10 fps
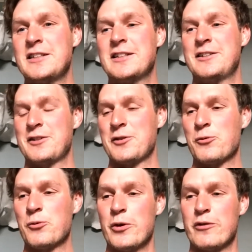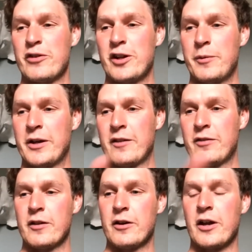And we were filming,
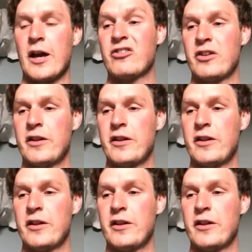and occasionally